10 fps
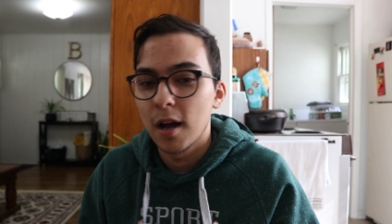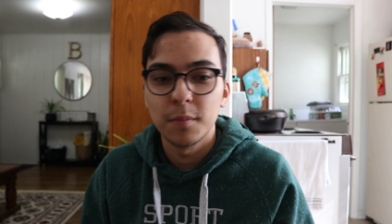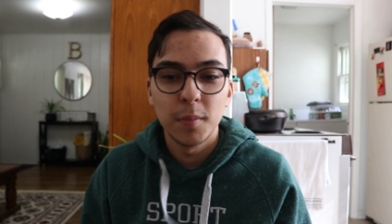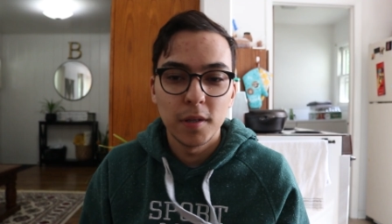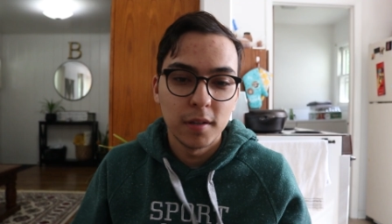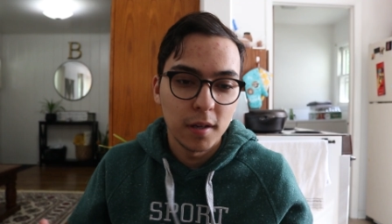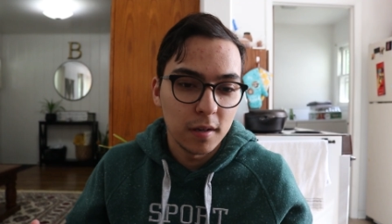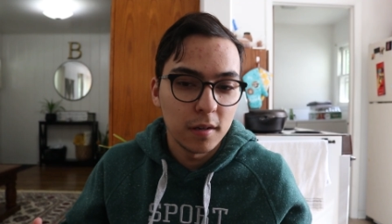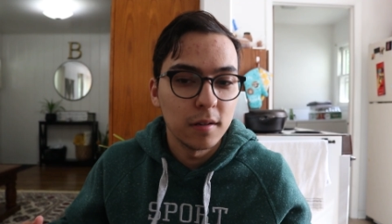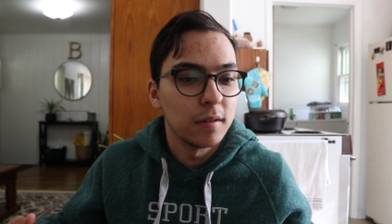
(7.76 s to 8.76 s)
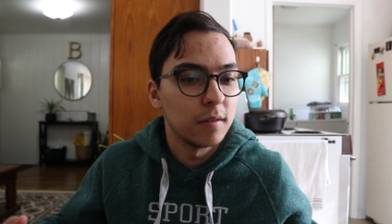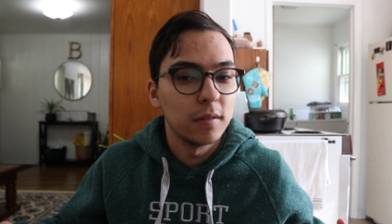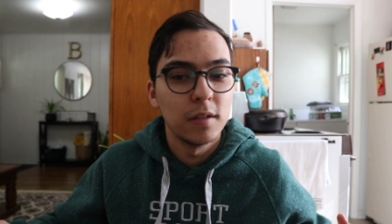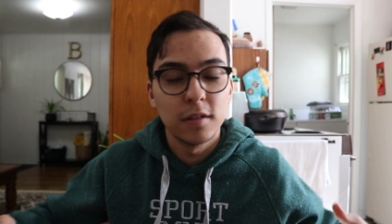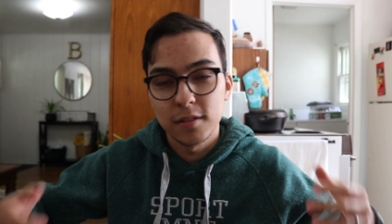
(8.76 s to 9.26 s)
I've been there
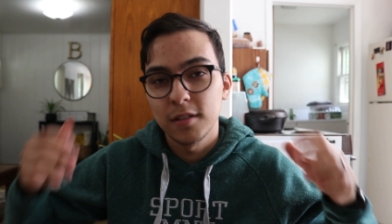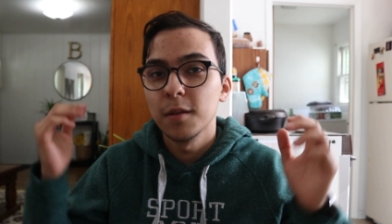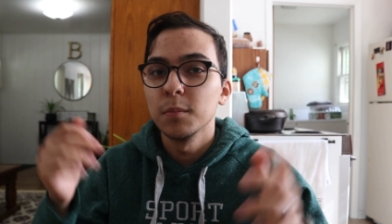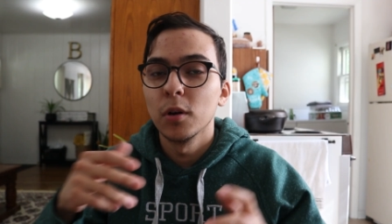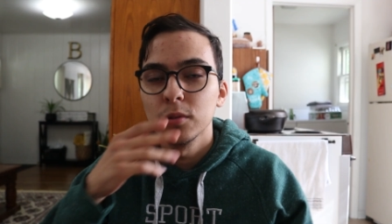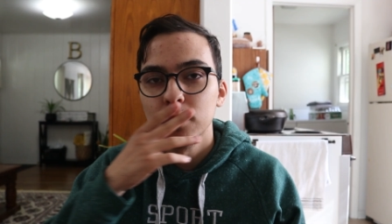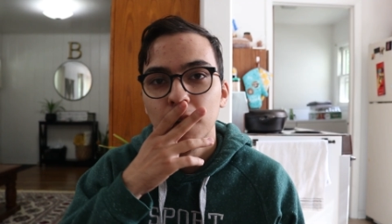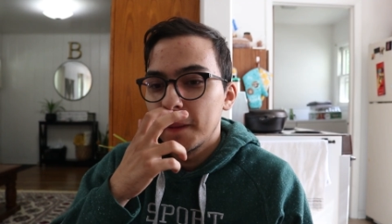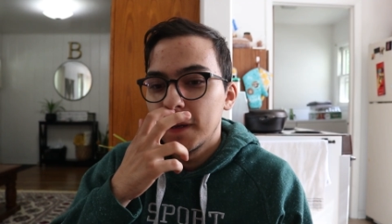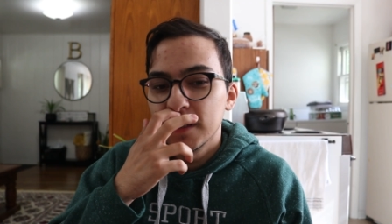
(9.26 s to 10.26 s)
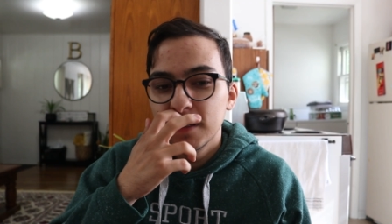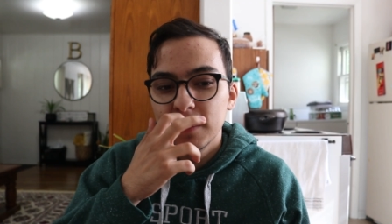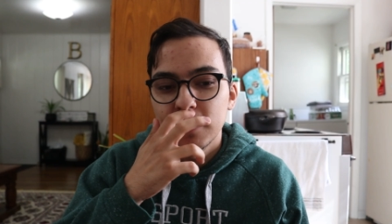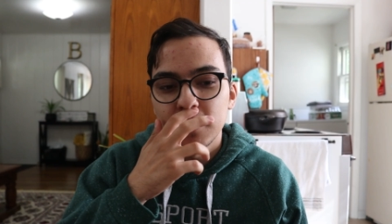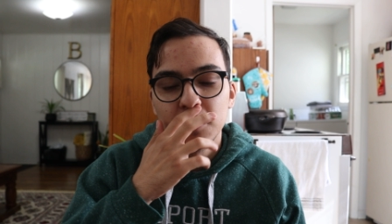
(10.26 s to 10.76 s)
in the same boat and
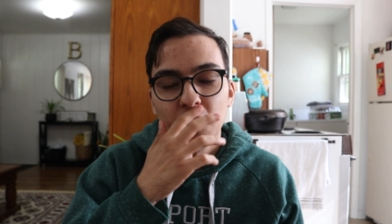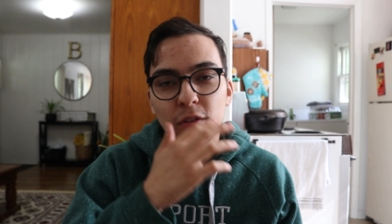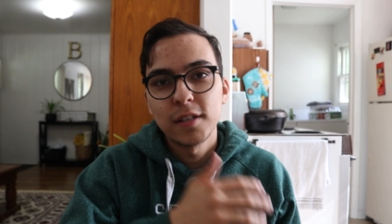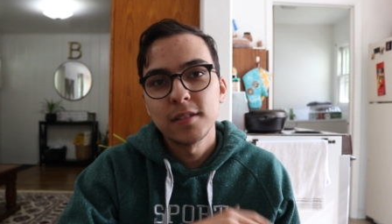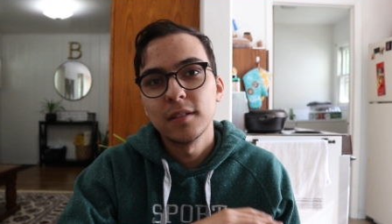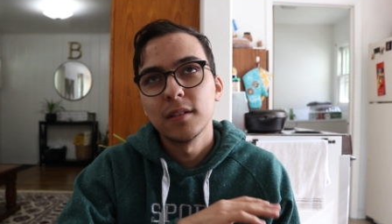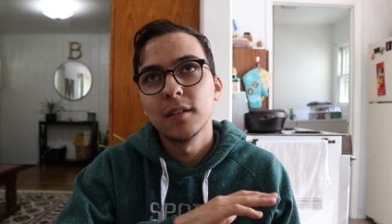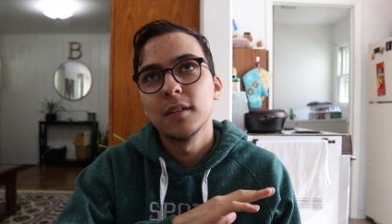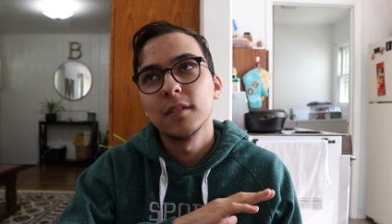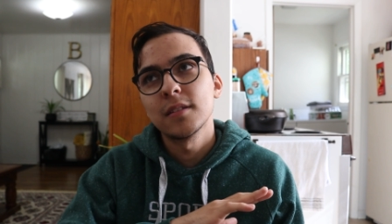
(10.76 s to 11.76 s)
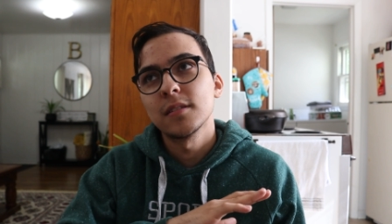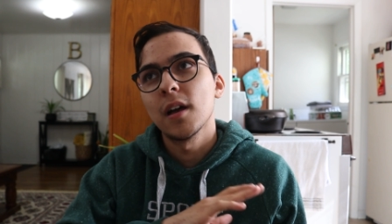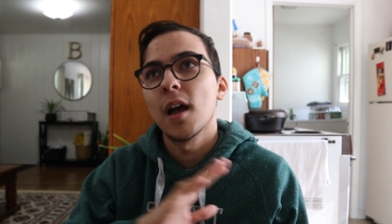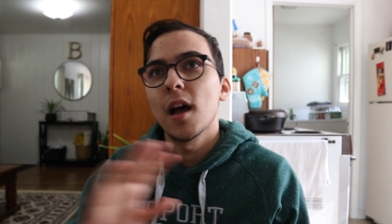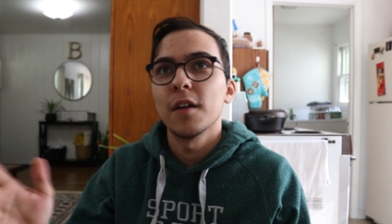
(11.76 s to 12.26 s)
you know that's the that's the
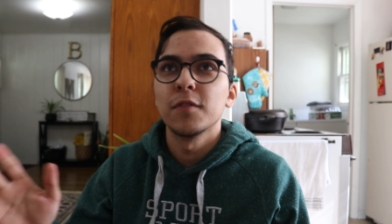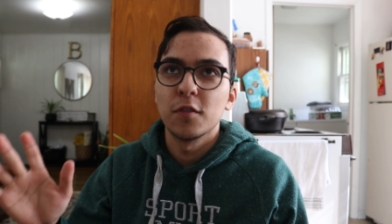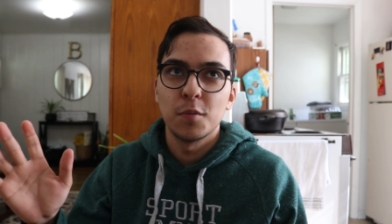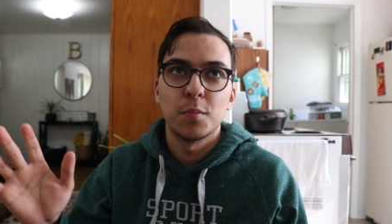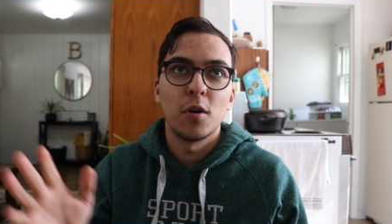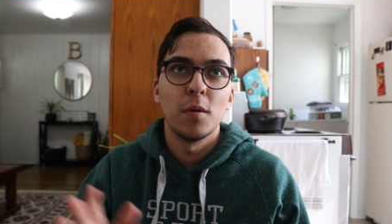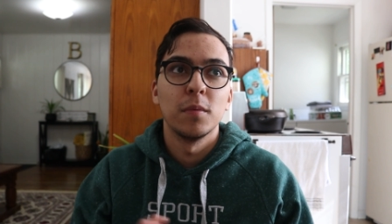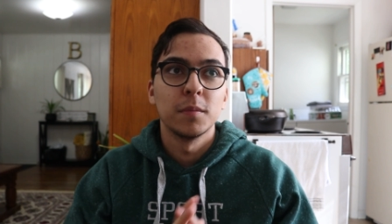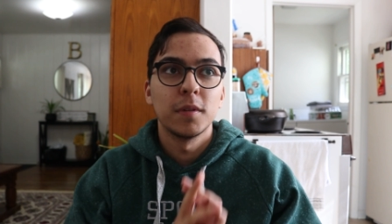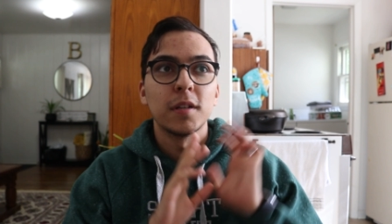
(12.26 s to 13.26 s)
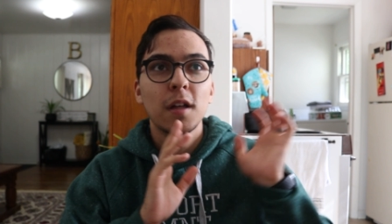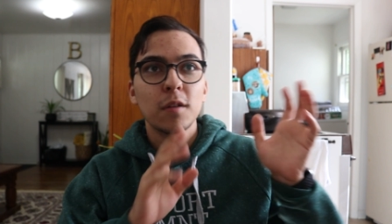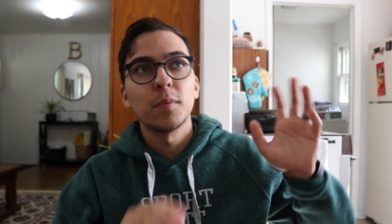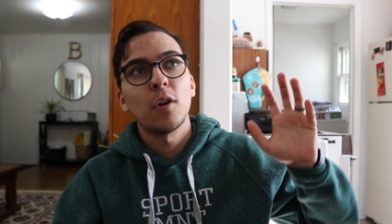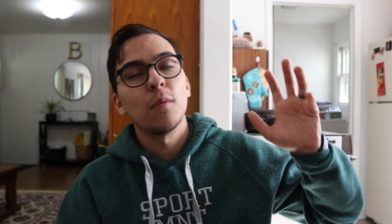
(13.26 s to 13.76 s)
half of the problem. The
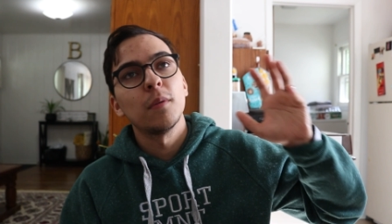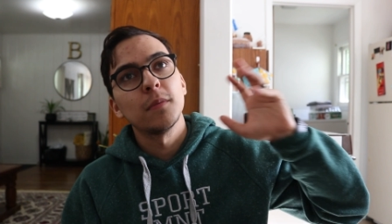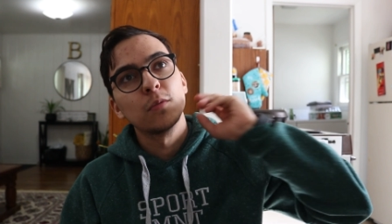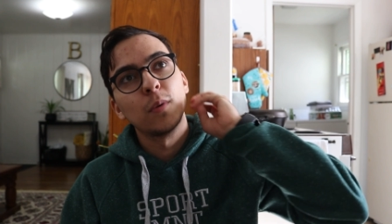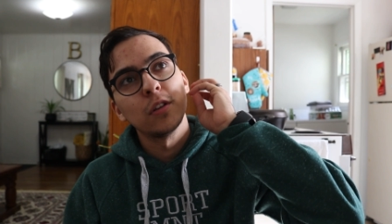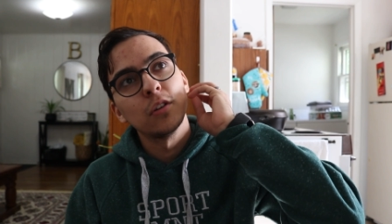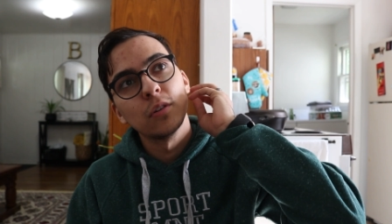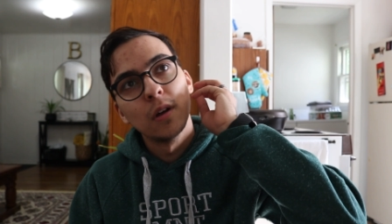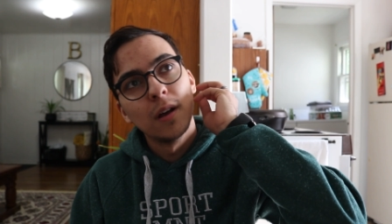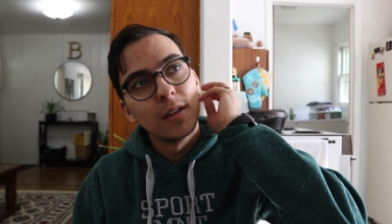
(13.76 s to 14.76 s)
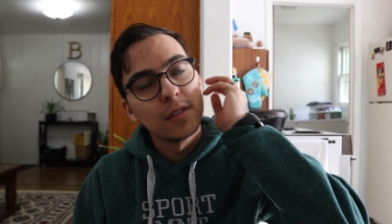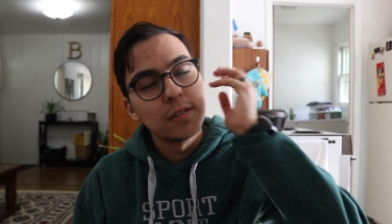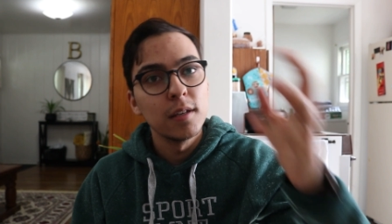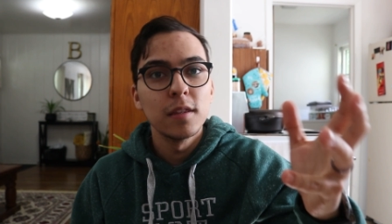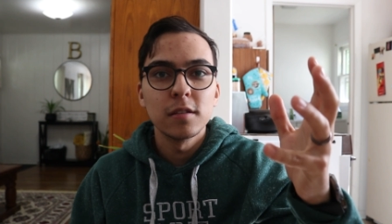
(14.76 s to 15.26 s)
another problem is when you
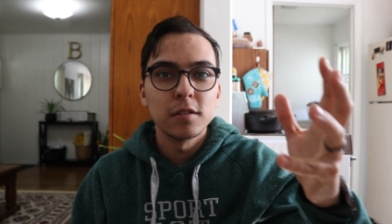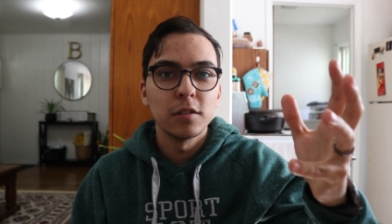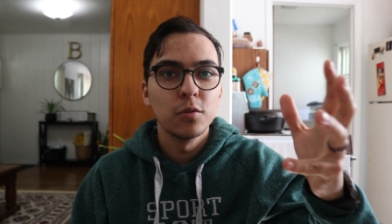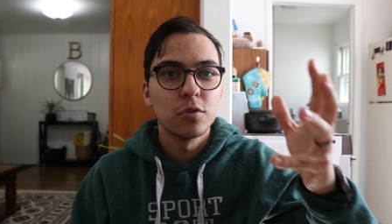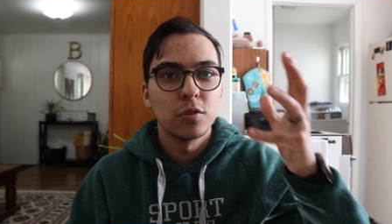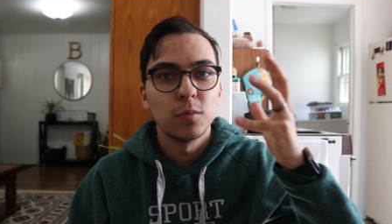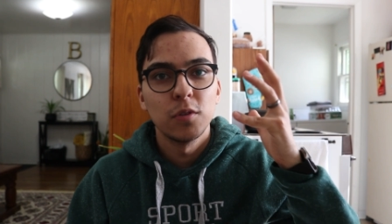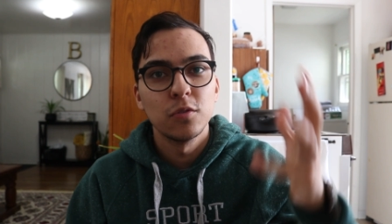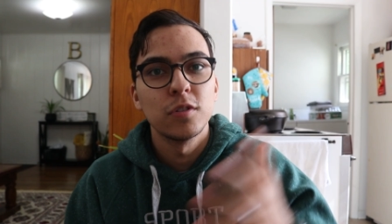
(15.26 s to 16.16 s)
see the solution, when you